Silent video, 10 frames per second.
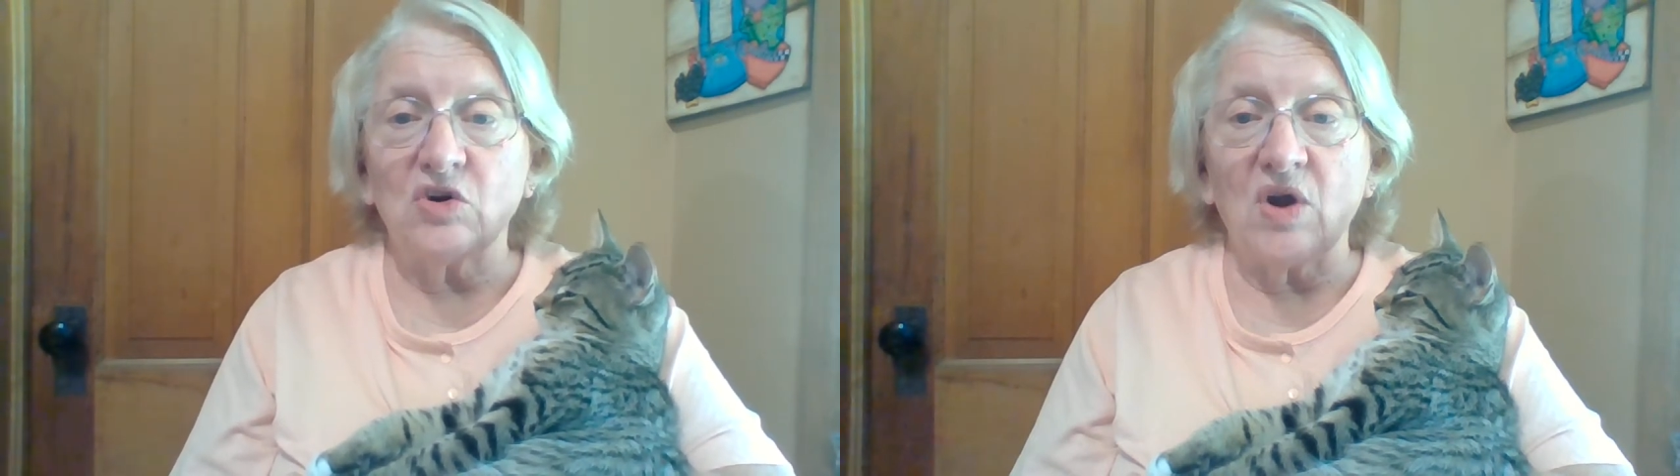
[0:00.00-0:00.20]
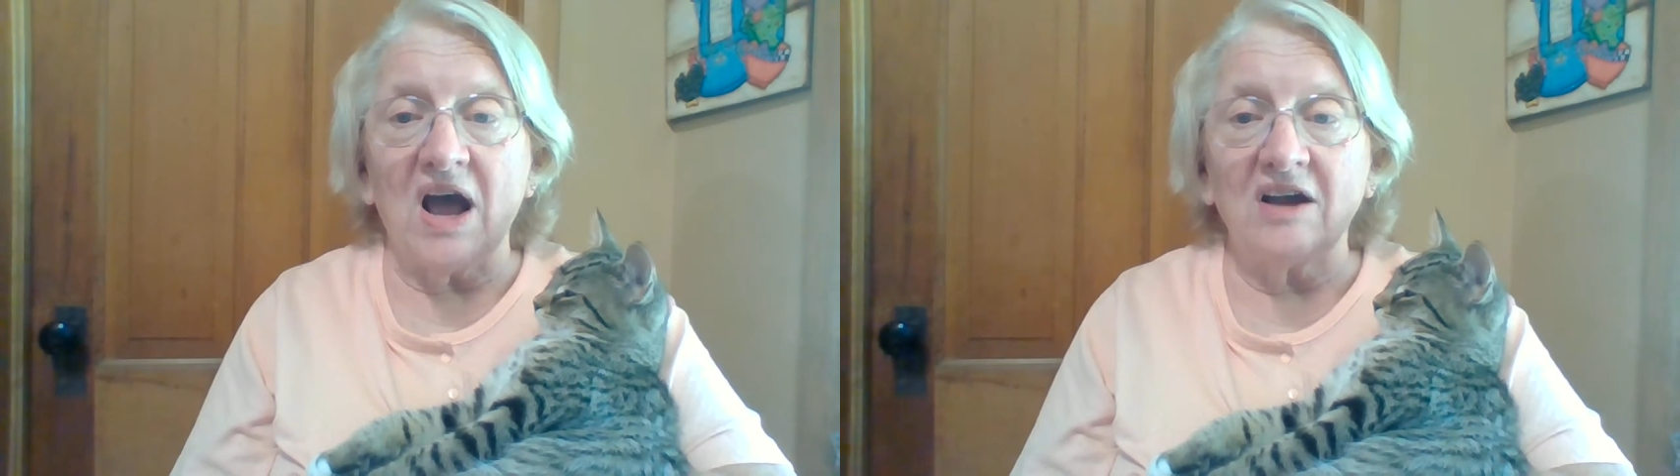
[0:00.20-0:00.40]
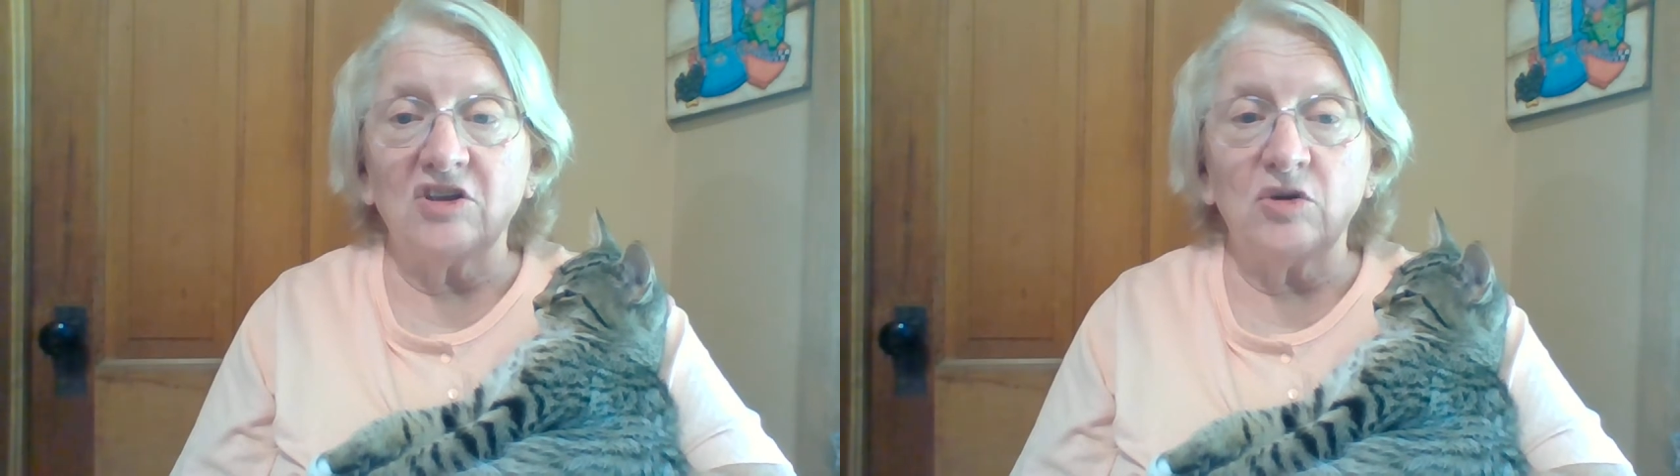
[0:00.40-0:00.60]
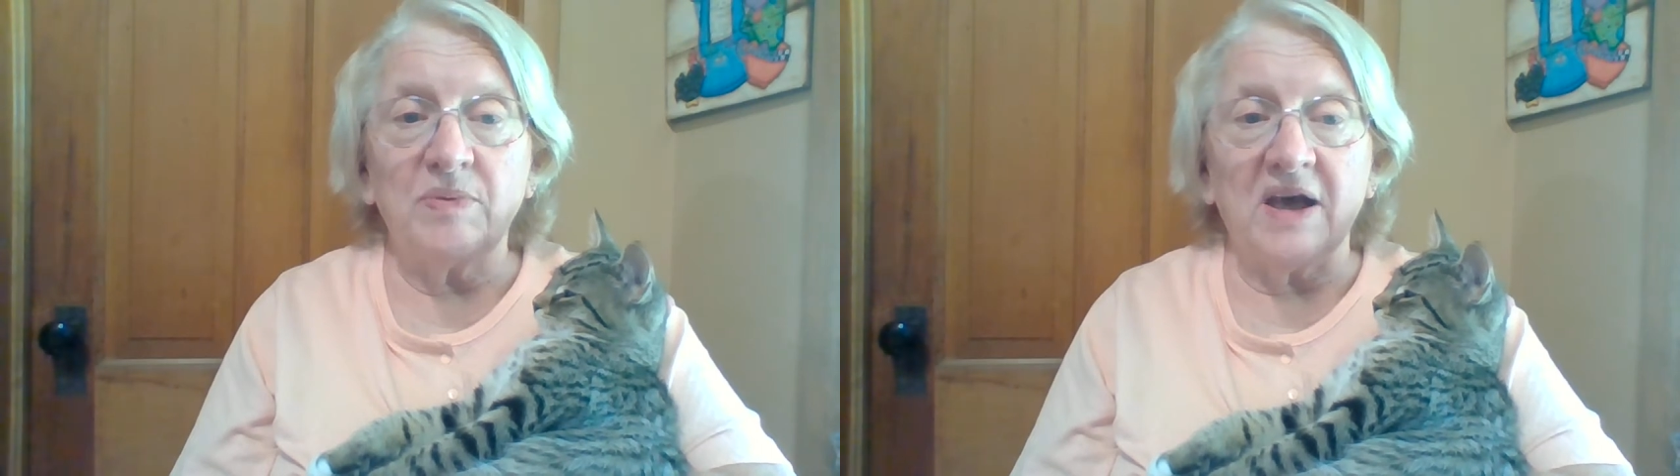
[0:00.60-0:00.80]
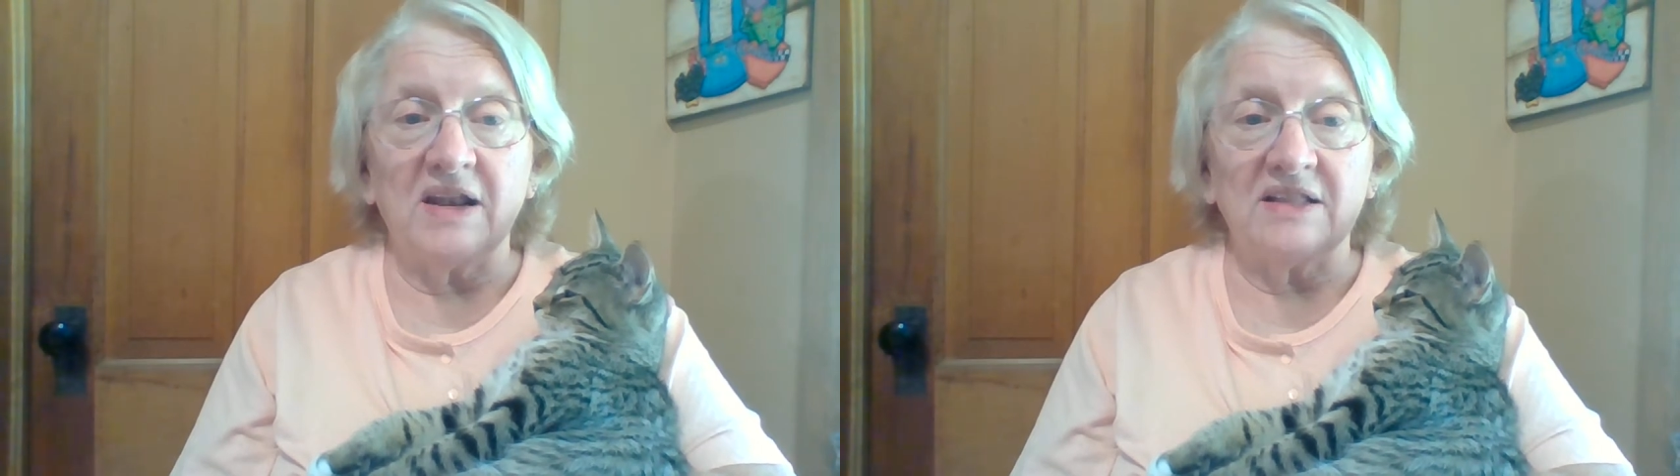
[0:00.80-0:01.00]
or
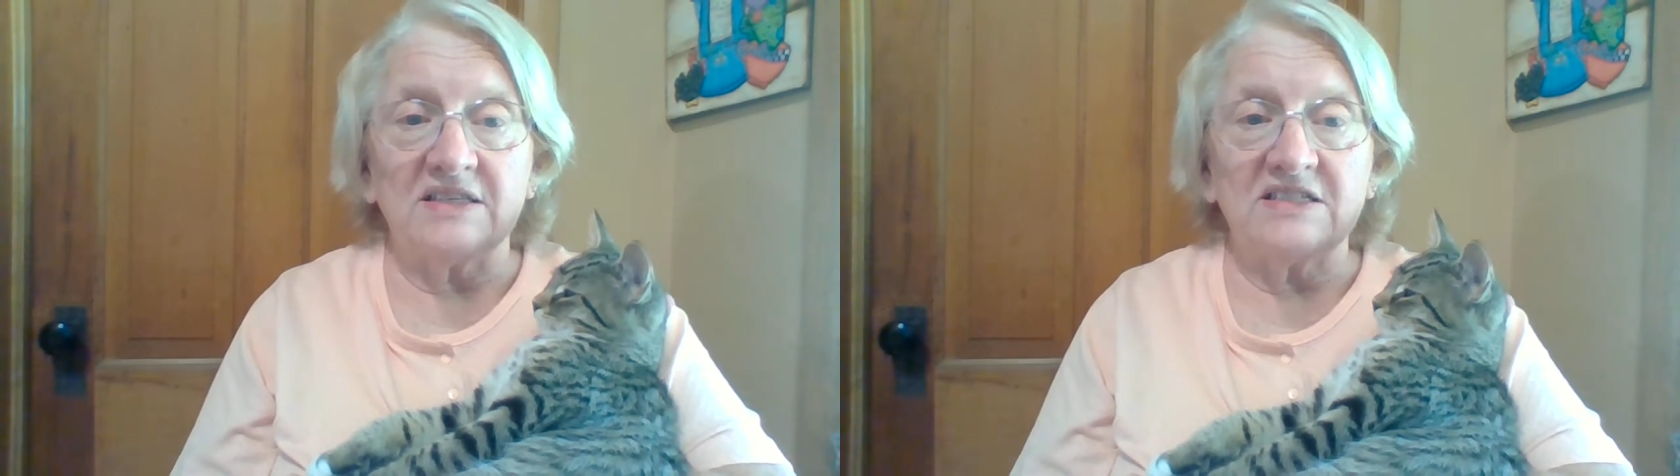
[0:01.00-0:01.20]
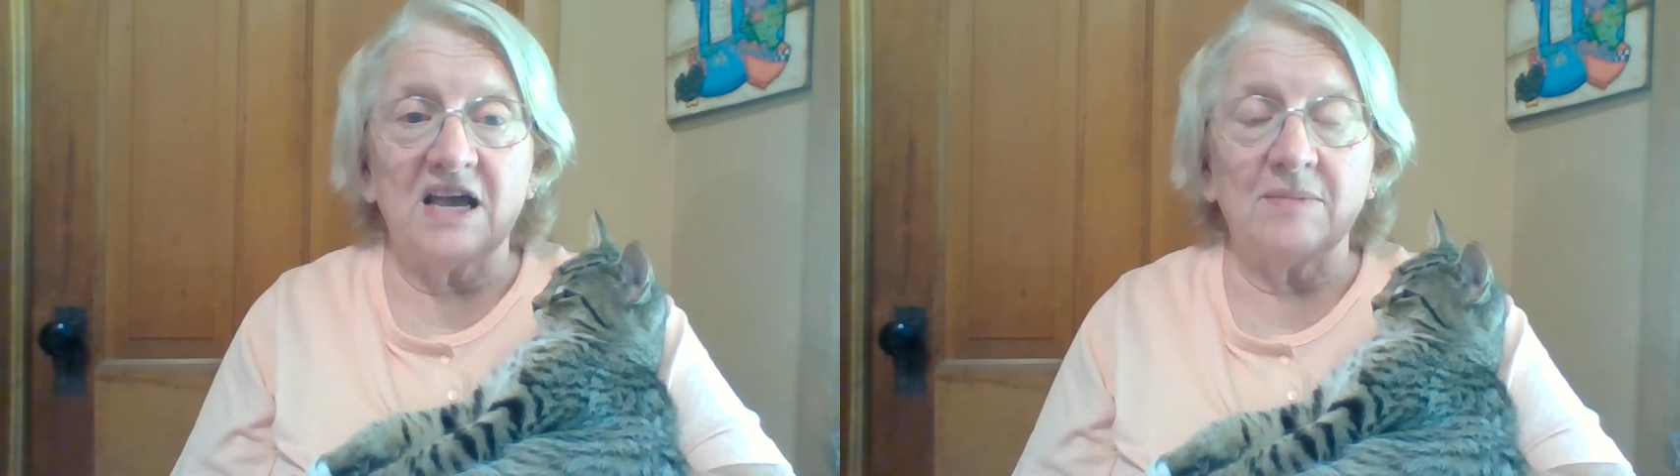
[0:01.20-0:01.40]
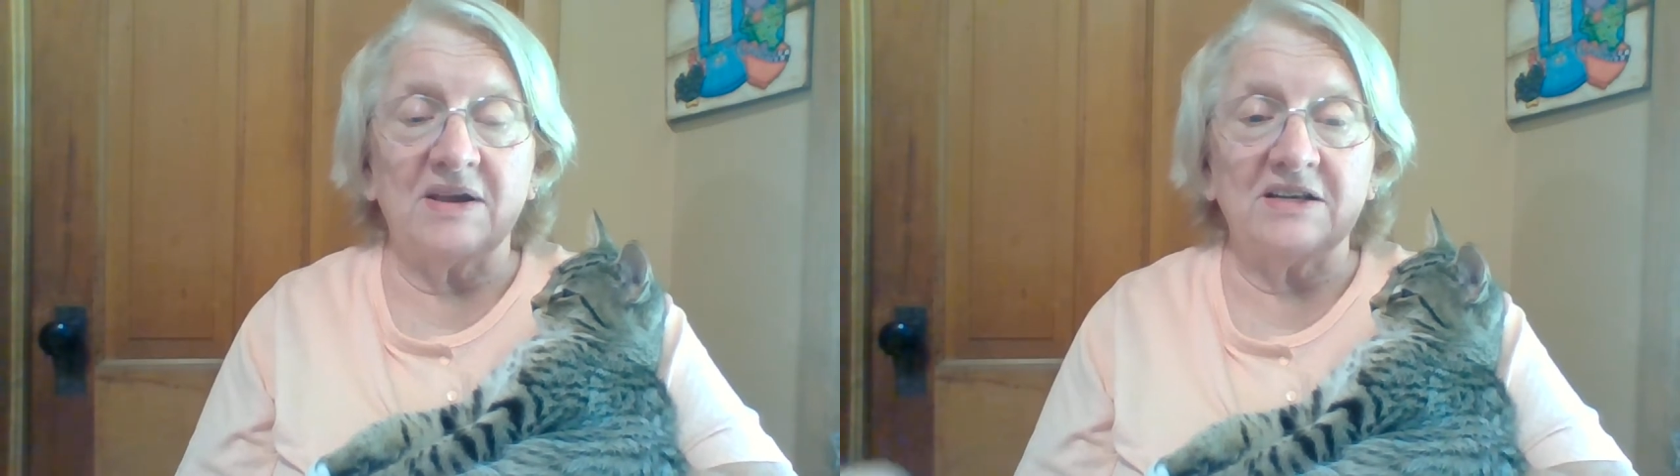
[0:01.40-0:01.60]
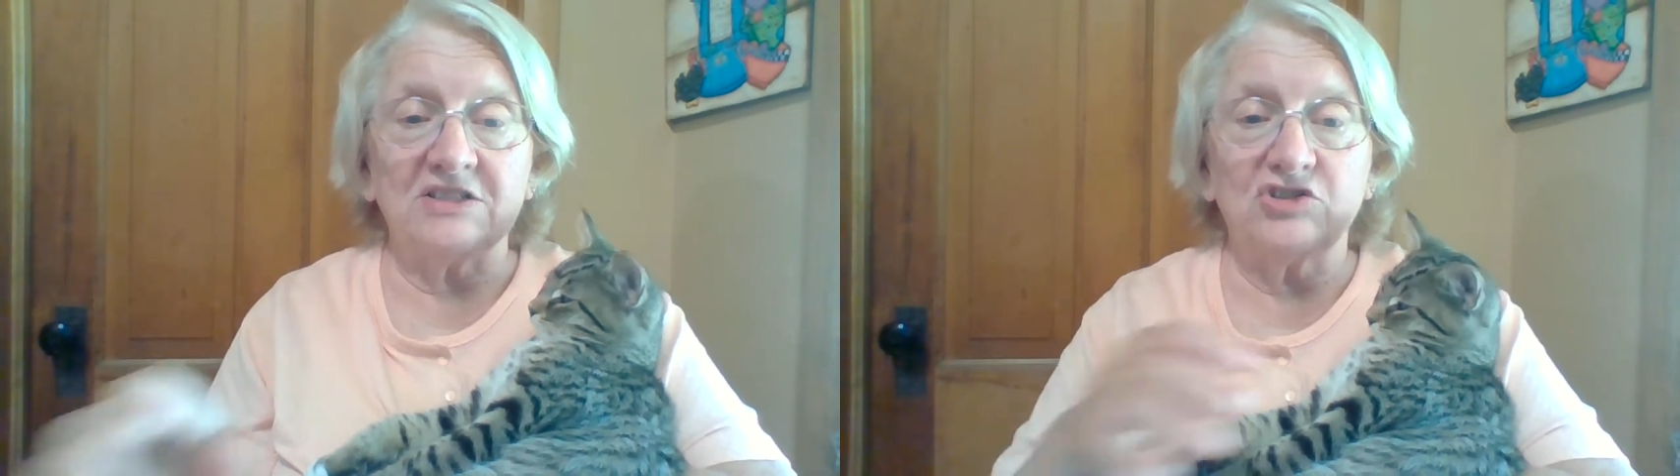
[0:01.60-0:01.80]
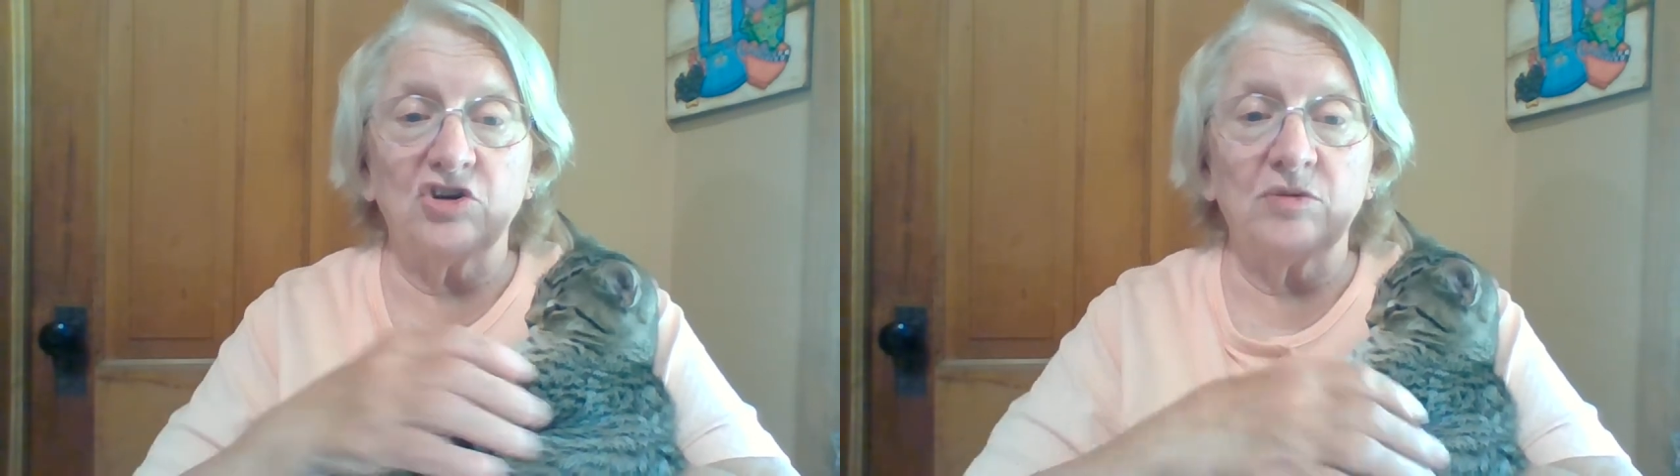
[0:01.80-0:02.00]
occupied at the time I
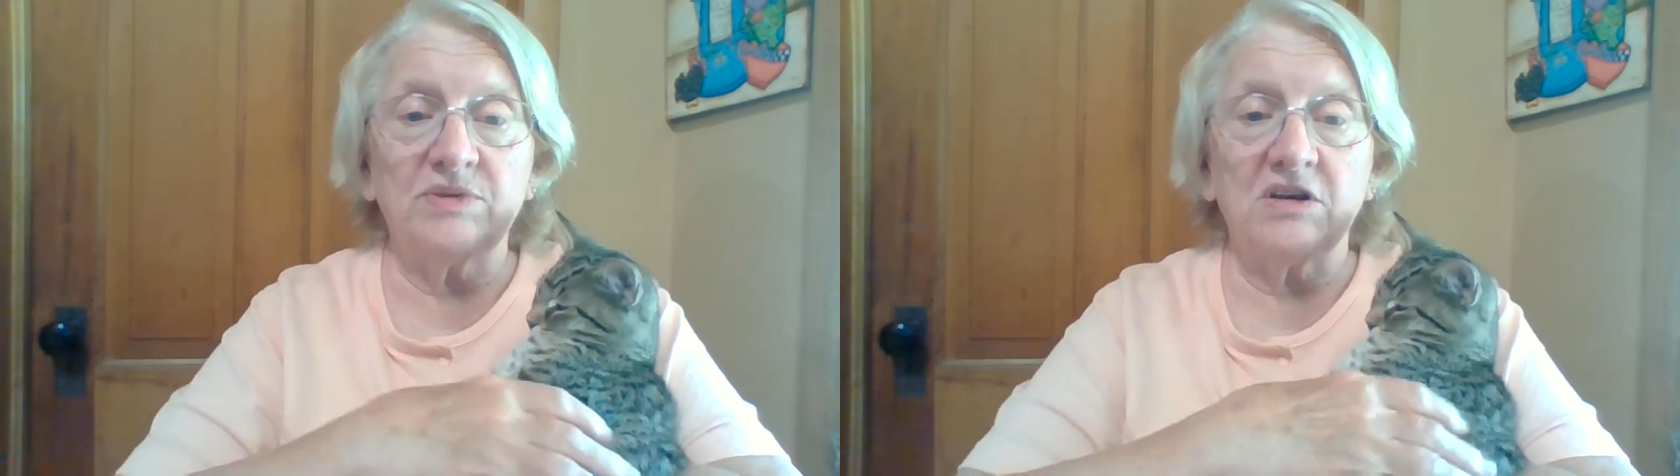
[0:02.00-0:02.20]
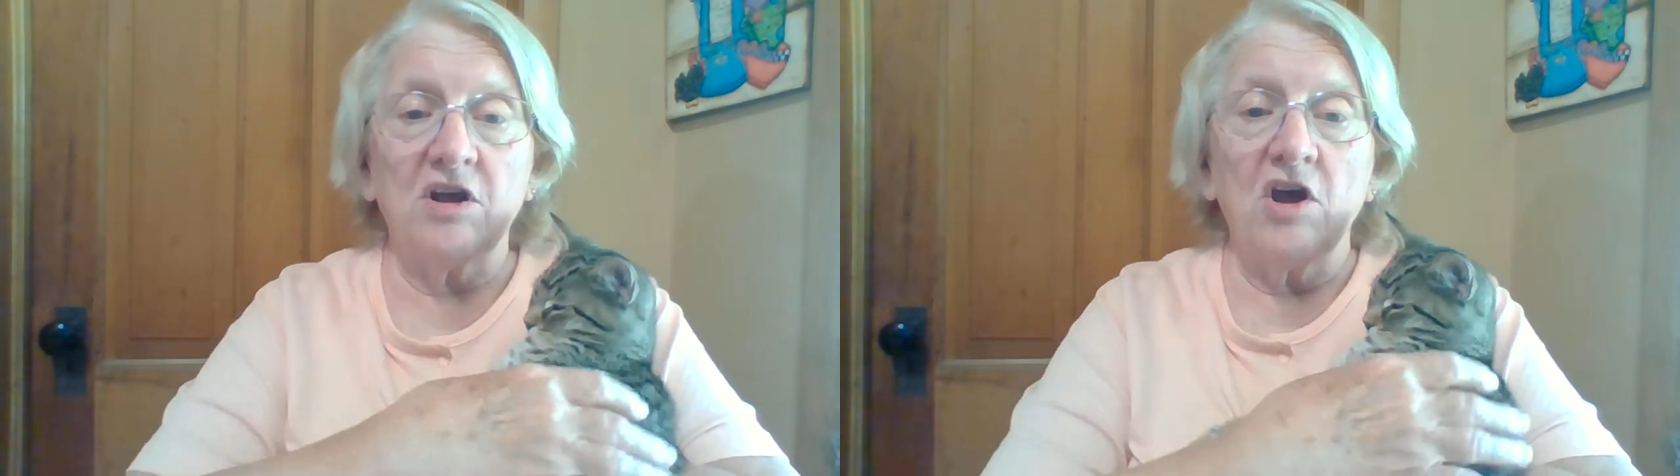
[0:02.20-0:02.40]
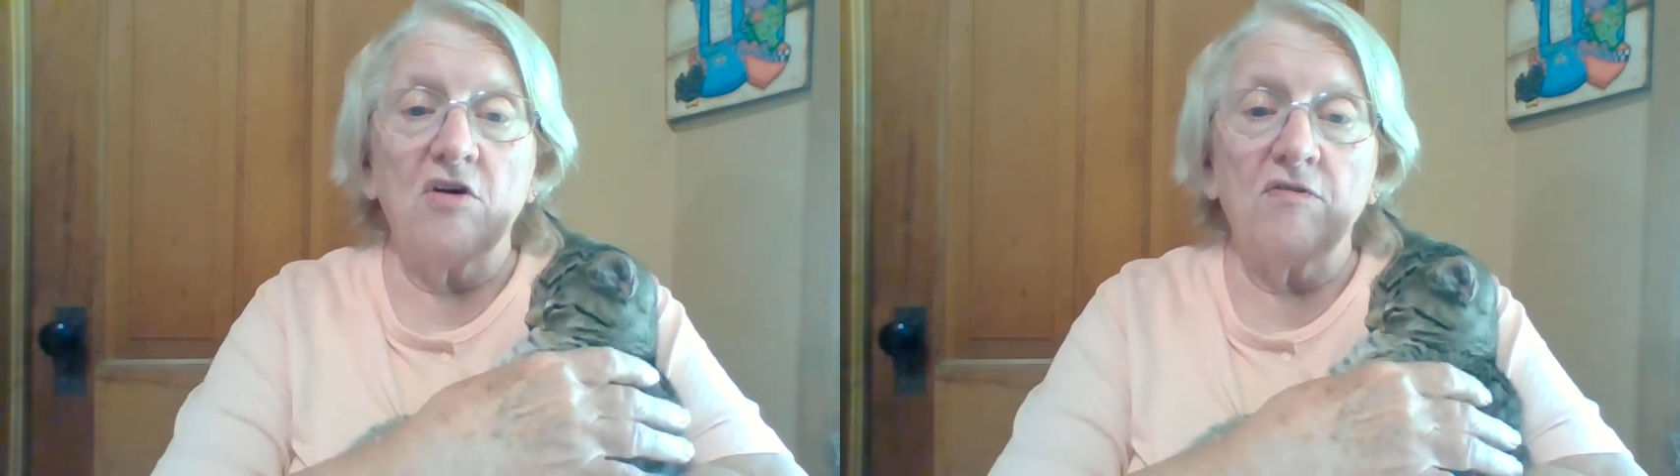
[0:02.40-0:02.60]
disturbed it.